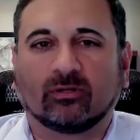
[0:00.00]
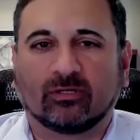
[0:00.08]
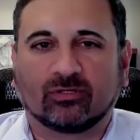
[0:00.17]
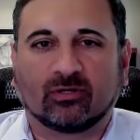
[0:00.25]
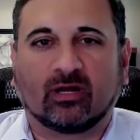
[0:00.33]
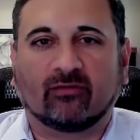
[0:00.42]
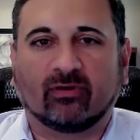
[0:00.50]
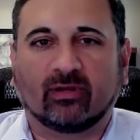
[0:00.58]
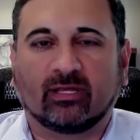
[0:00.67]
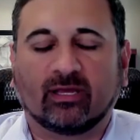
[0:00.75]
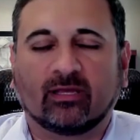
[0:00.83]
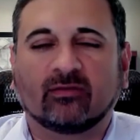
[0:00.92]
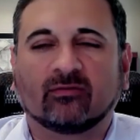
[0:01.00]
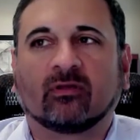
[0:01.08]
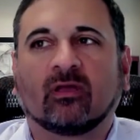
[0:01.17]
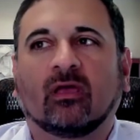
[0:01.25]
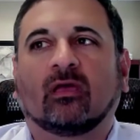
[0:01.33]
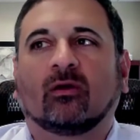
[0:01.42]
to try every case.
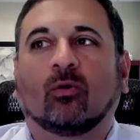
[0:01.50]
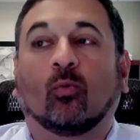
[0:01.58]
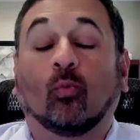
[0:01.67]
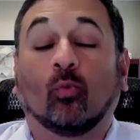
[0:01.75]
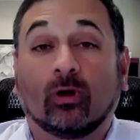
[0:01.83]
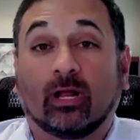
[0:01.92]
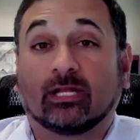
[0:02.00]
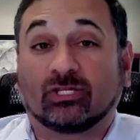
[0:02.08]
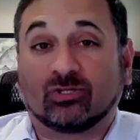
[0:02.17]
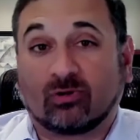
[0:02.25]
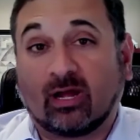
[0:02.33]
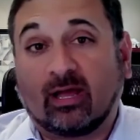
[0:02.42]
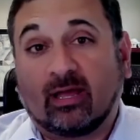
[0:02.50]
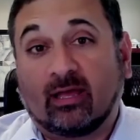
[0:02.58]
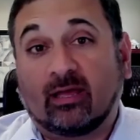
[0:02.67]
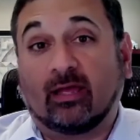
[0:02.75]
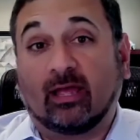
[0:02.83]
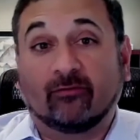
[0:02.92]
Would I
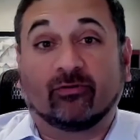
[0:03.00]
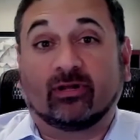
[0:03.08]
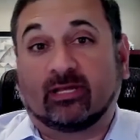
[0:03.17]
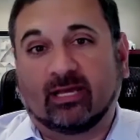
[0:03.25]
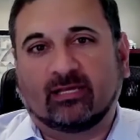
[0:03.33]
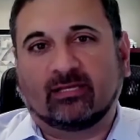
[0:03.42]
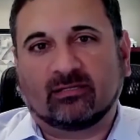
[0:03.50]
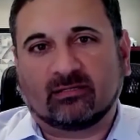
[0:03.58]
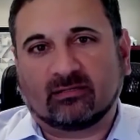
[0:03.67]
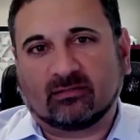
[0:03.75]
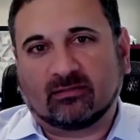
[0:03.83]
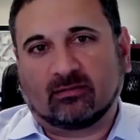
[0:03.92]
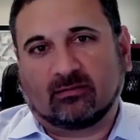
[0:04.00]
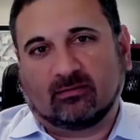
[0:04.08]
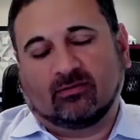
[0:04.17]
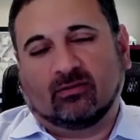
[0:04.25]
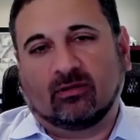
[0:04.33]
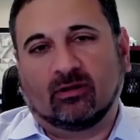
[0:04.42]
try every case,
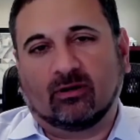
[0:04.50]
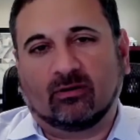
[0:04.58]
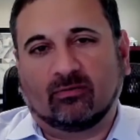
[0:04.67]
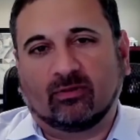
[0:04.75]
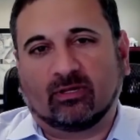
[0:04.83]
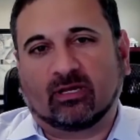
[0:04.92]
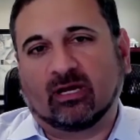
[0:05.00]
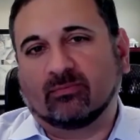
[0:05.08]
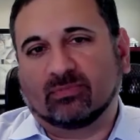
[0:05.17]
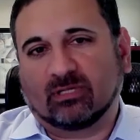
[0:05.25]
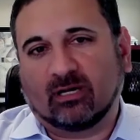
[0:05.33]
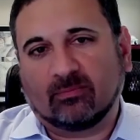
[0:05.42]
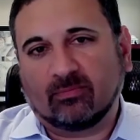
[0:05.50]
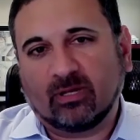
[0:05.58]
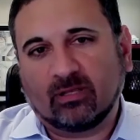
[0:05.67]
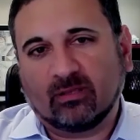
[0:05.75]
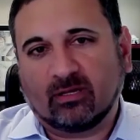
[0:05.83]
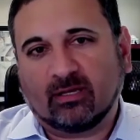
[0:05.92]
that comes up
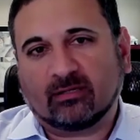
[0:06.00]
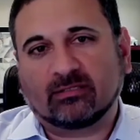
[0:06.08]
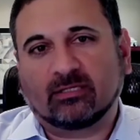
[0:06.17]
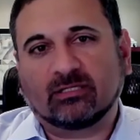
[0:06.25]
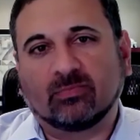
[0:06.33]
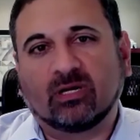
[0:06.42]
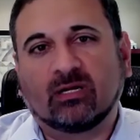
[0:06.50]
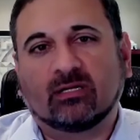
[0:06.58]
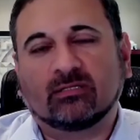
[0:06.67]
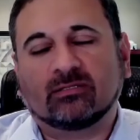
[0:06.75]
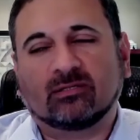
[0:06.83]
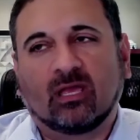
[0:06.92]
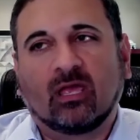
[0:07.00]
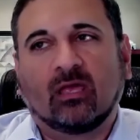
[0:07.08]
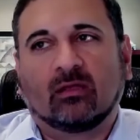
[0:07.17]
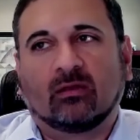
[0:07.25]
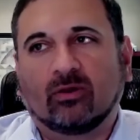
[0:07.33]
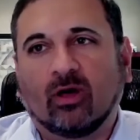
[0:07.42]
in the next 6 months?
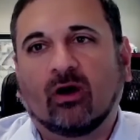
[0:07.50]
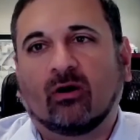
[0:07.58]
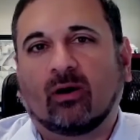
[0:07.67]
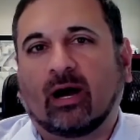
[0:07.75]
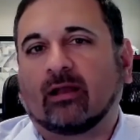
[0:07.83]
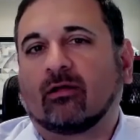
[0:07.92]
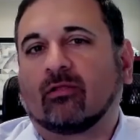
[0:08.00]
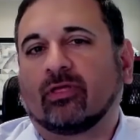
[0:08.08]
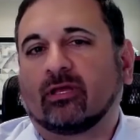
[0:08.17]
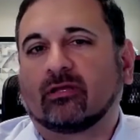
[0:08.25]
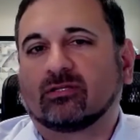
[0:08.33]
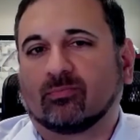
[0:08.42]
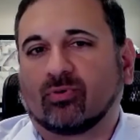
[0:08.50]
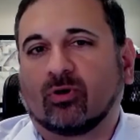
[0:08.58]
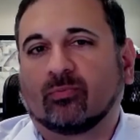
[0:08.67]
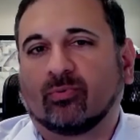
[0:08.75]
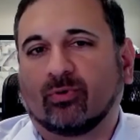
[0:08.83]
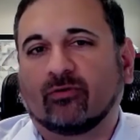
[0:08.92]
No, I don't think it's
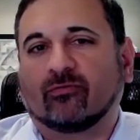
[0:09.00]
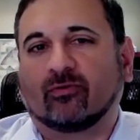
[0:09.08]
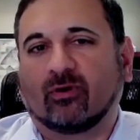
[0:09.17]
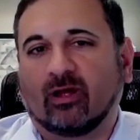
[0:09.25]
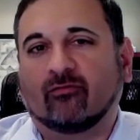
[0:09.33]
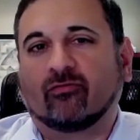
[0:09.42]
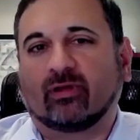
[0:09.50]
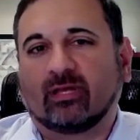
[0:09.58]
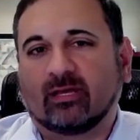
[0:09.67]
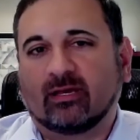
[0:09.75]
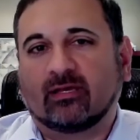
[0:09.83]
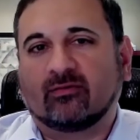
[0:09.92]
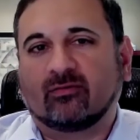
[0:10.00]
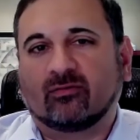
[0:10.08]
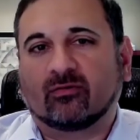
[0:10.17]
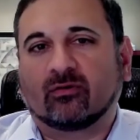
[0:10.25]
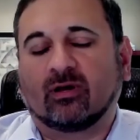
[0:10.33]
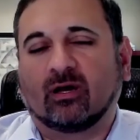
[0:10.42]
appropriate for every
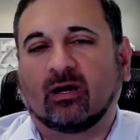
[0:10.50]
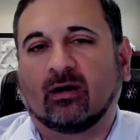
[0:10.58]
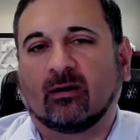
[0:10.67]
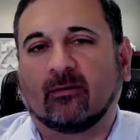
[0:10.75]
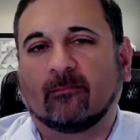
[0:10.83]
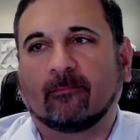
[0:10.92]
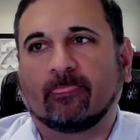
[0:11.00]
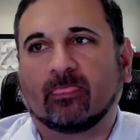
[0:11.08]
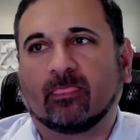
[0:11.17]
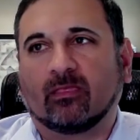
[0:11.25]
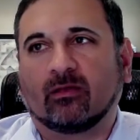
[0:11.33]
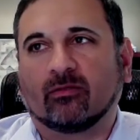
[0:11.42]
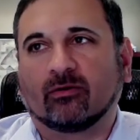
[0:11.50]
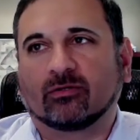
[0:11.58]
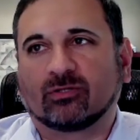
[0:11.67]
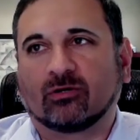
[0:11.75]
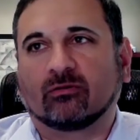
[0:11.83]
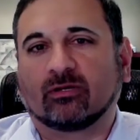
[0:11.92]
case. There are
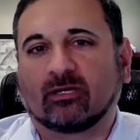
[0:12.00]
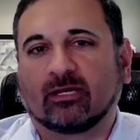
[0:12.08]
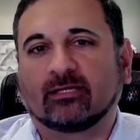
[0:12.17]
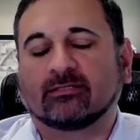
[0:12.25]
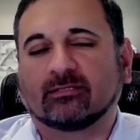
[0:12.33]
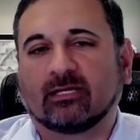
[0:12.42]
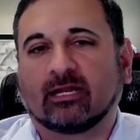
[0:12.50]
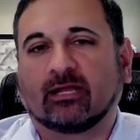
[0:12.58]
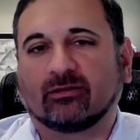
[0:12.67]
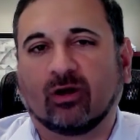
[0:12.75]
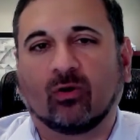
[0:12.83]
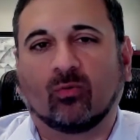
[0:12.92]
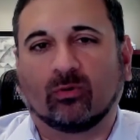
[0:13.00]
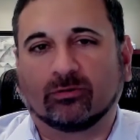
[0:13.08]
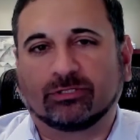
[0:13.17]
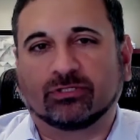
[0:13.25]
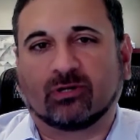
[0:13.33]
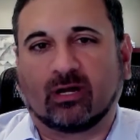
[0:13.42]
certainly cases that I don't
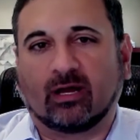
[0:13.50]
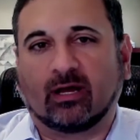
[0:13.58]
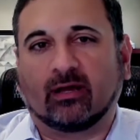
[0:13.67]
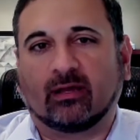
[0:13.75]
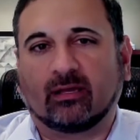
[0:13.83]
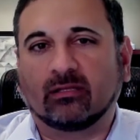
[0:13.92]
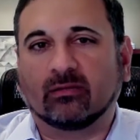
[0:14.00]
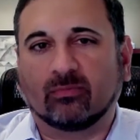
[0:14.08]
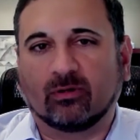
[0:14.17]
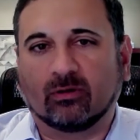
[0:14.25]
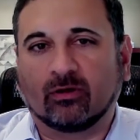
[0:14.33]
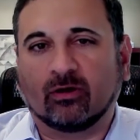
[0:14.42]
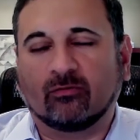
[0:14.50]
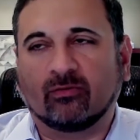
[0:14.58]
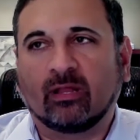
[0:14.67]
want to try in the middle of COVID.